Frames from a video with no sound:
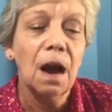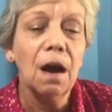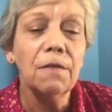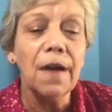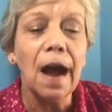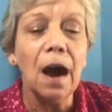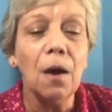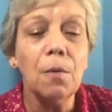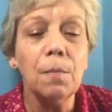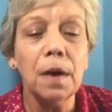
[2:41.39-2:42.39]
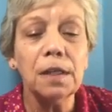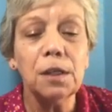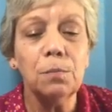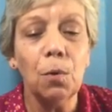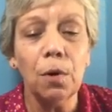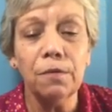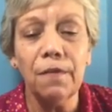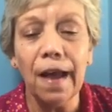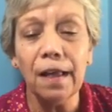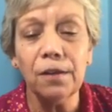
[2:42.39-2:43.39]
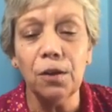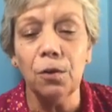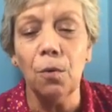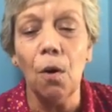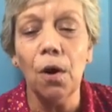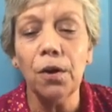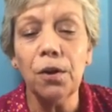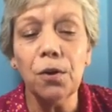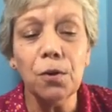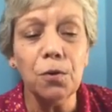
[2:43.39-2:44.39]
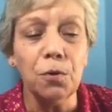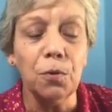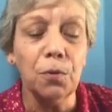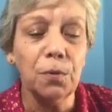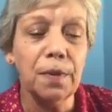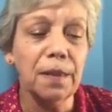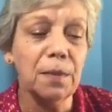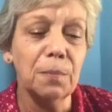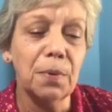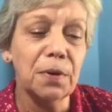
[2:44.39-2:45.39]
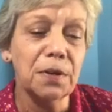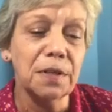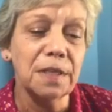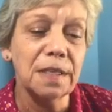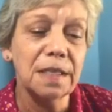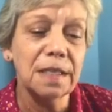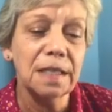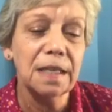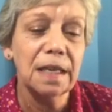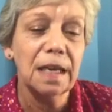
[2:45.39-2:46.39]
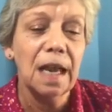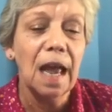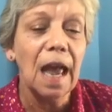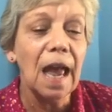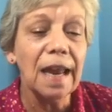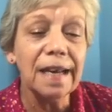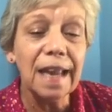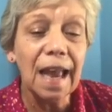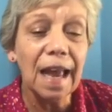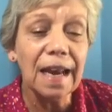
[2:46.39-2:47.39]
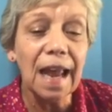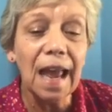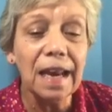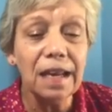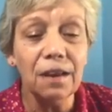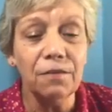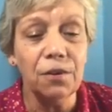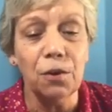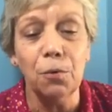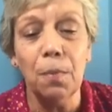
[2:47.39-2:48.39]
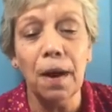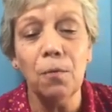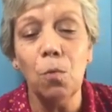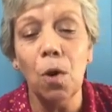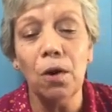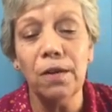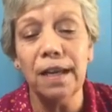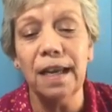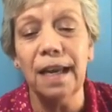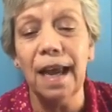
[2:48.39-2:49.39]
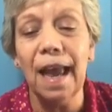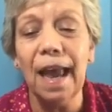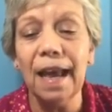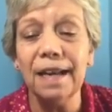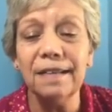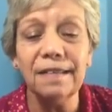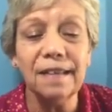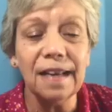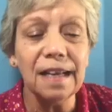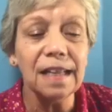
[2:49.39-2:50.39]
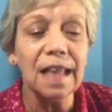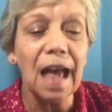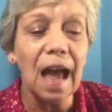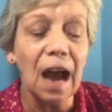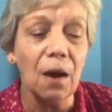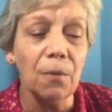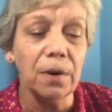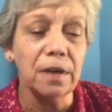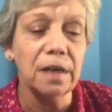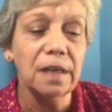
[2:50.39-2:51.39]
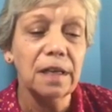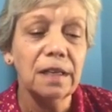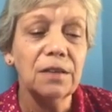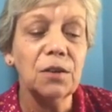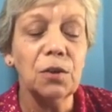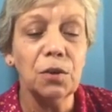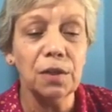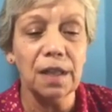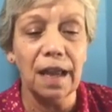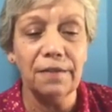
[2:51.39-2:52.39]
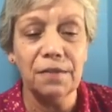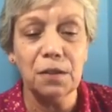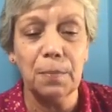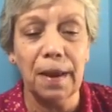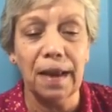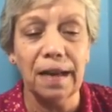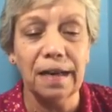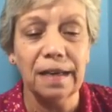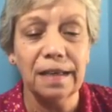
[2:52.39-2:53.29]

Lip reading: Of how much more value are you than the birds? And can any of you, by worrying, add a single hour to your lifespan?